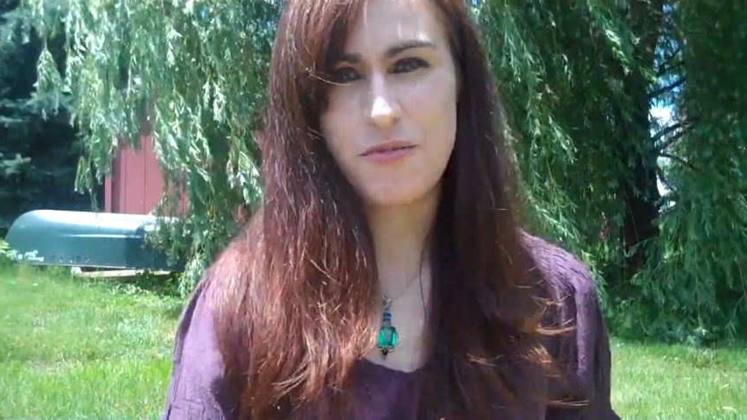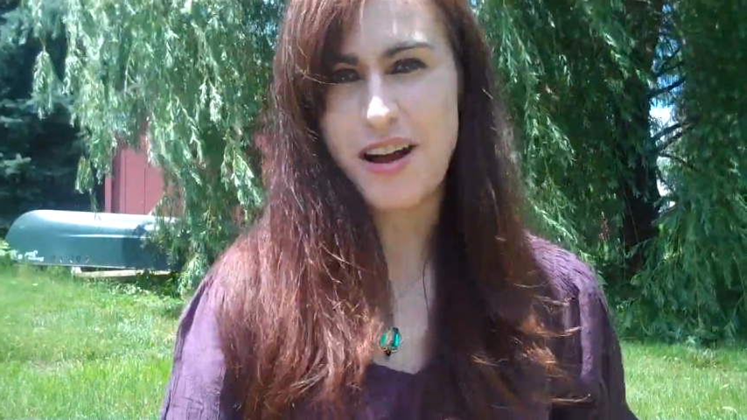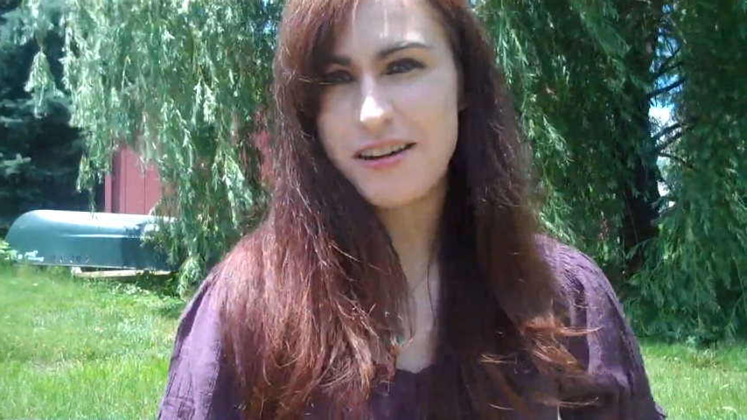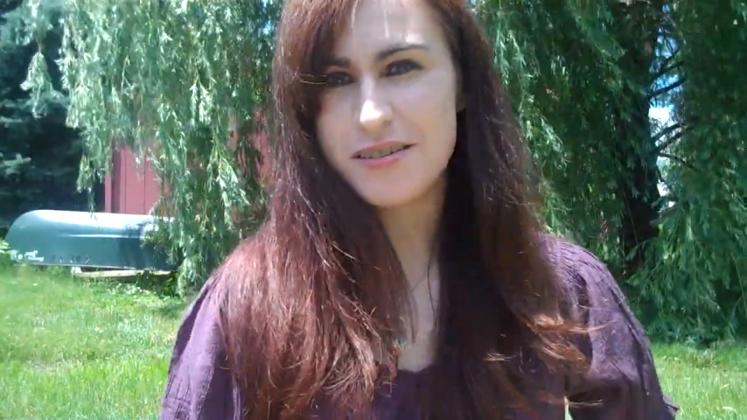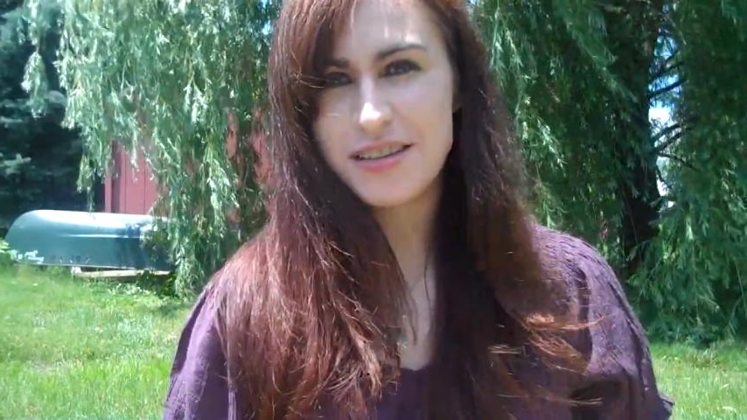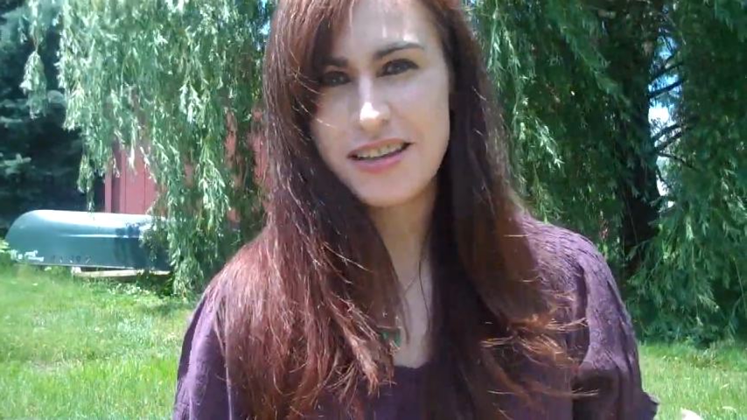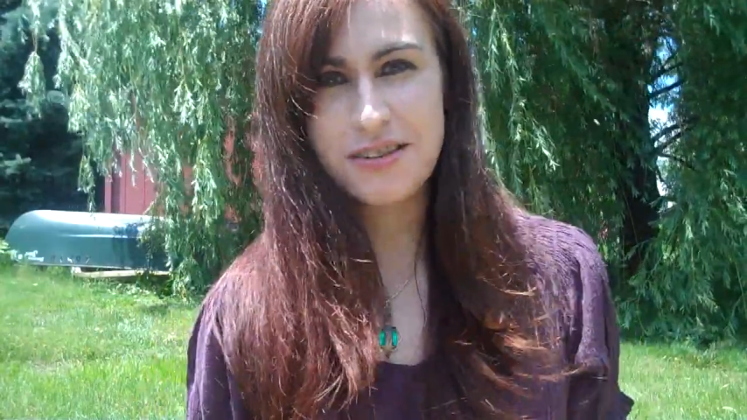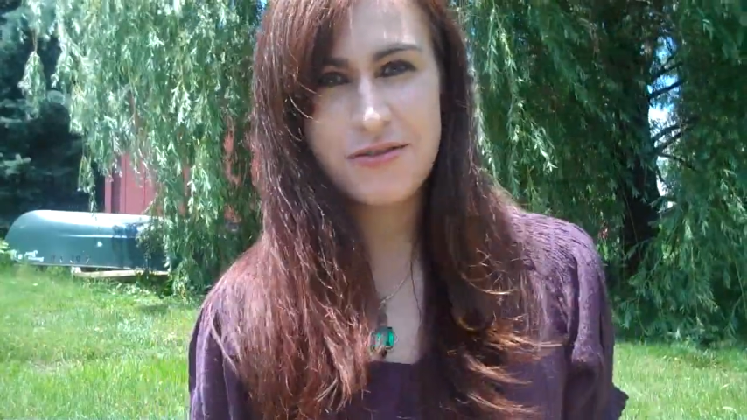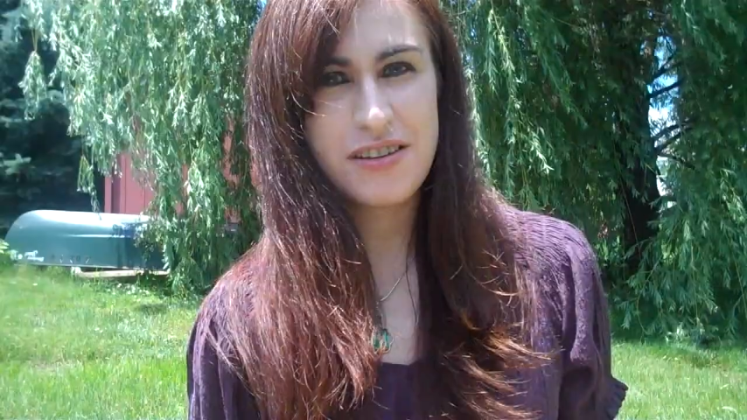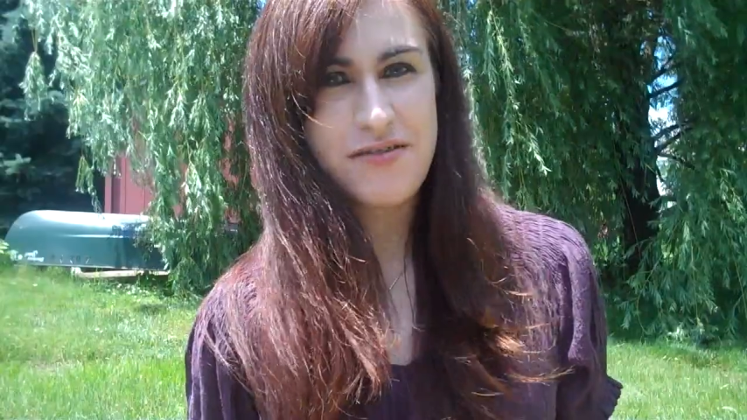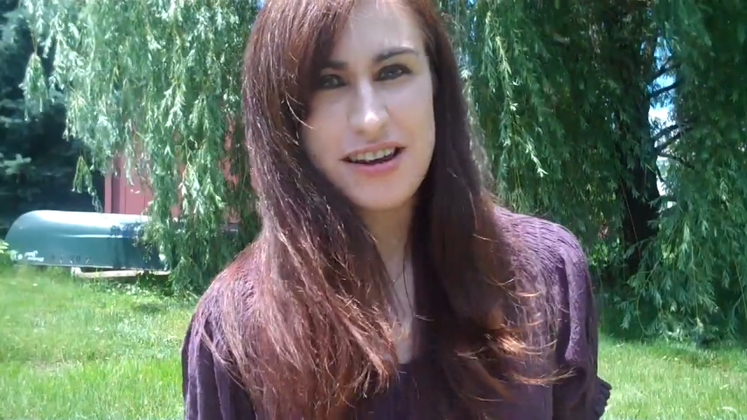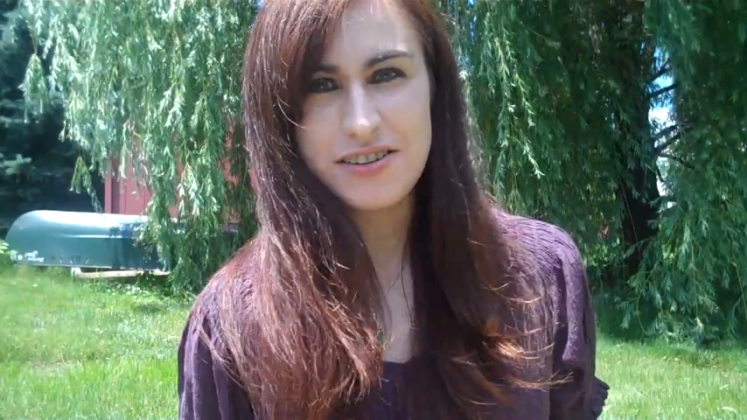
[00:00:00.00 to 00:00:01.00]
browsing through
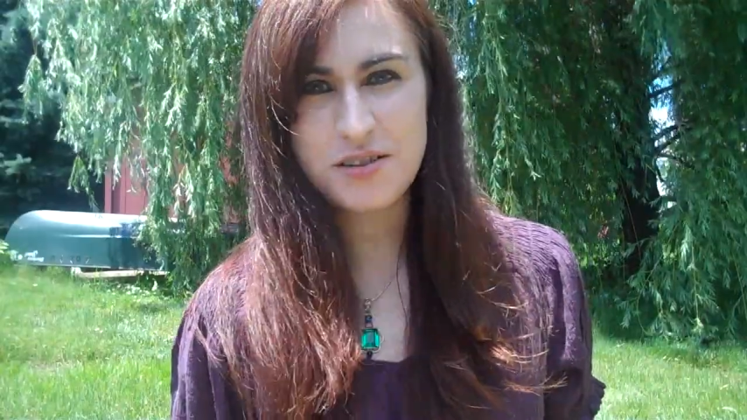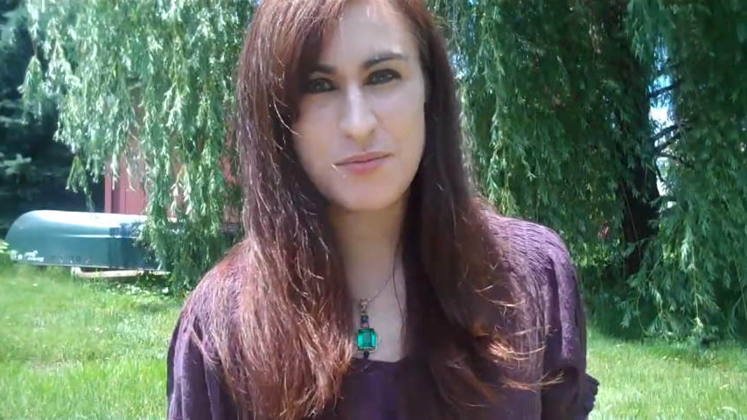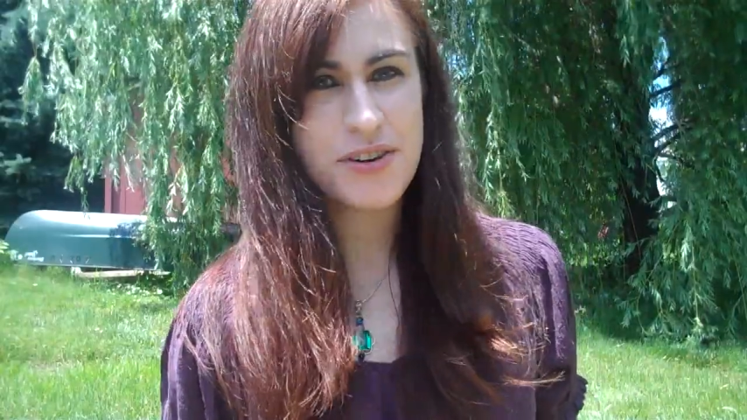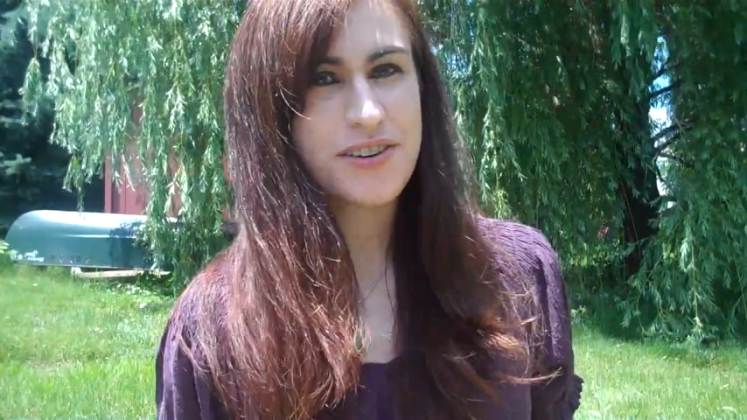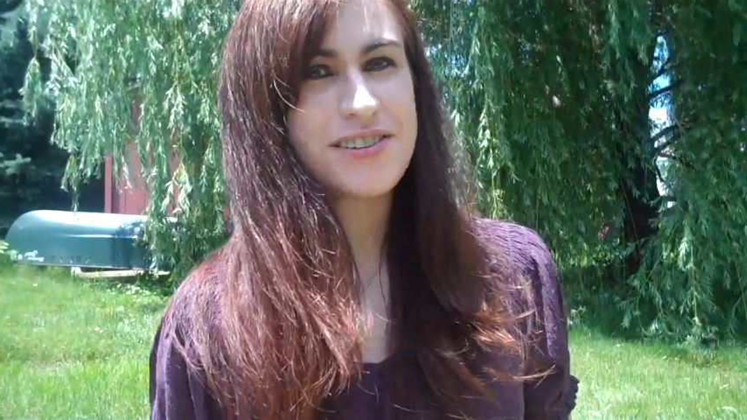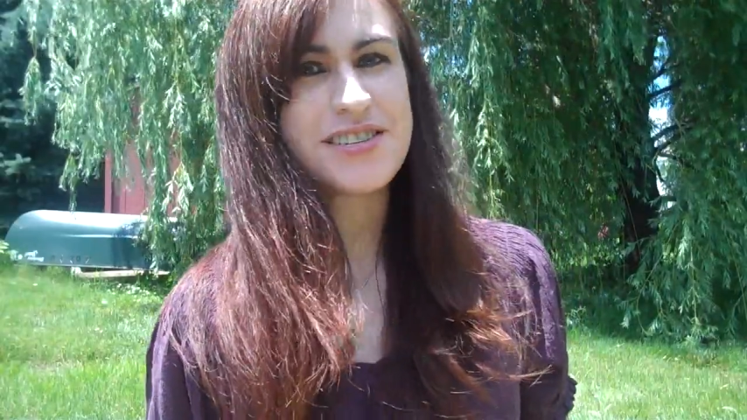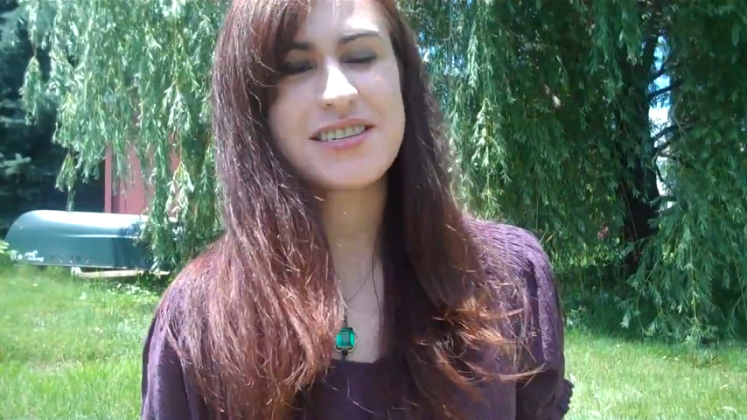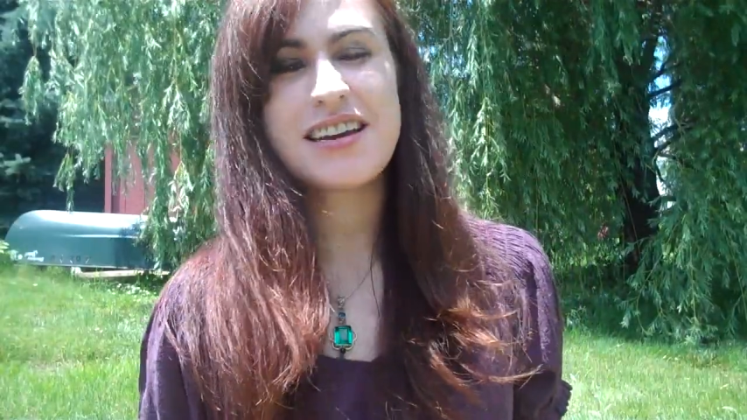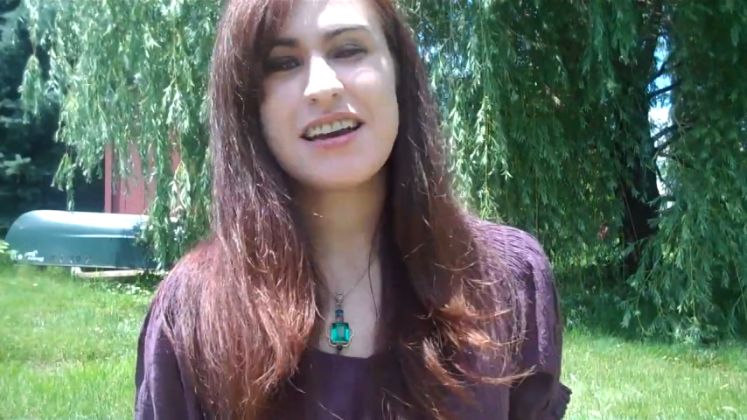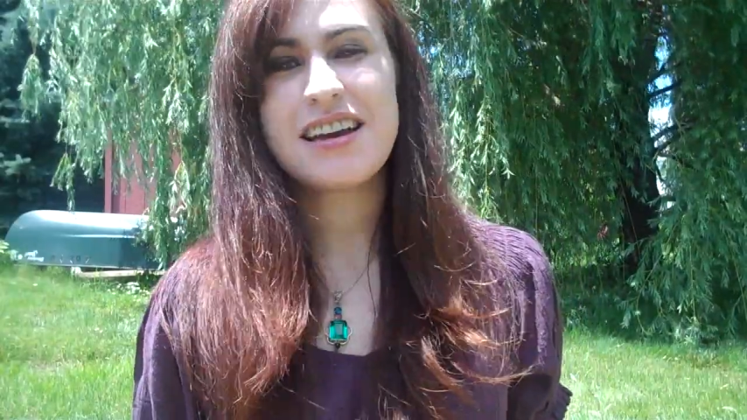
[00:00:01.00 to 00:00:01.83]
the vegetables,